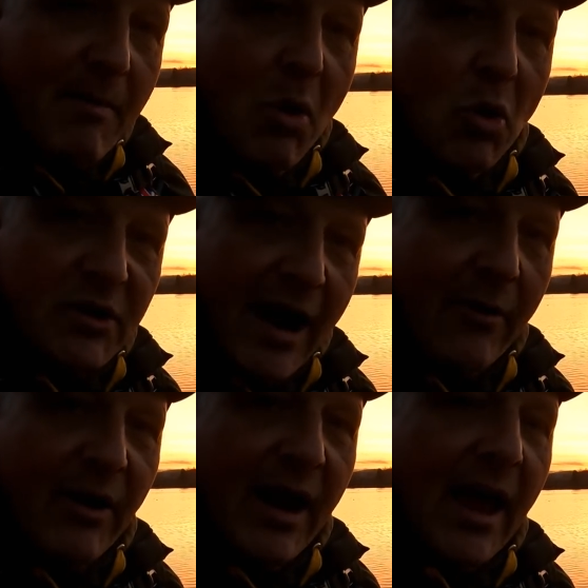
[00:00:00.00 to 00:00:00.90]
more
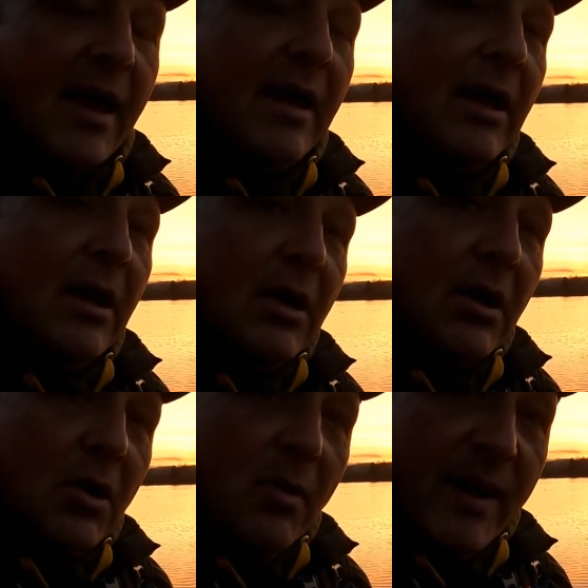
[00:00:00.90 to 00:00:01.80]
down here
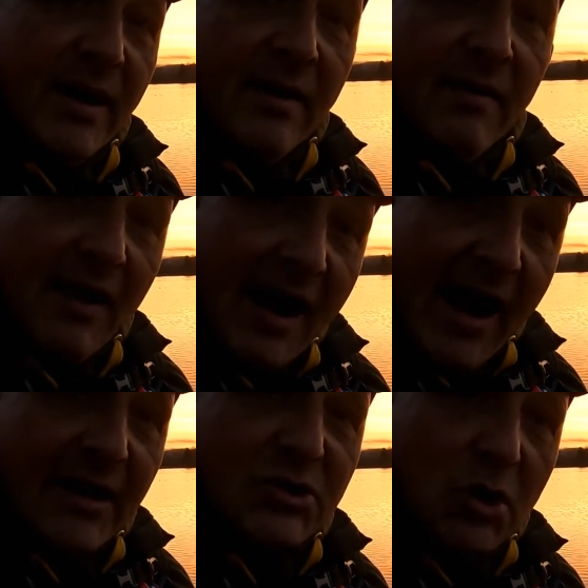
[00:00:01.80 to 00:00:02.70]
coming the
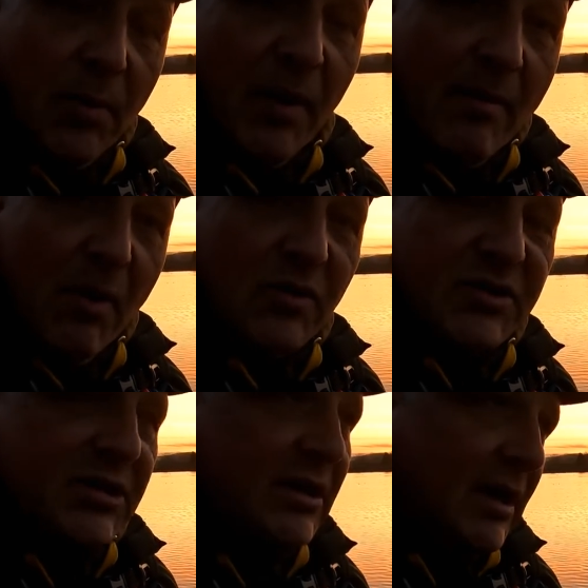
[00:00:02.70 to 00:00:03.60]
next couple of
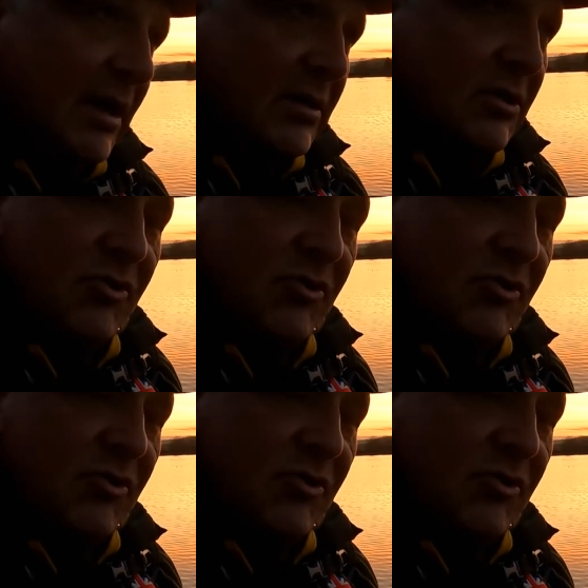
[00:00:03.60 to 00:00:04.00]
months to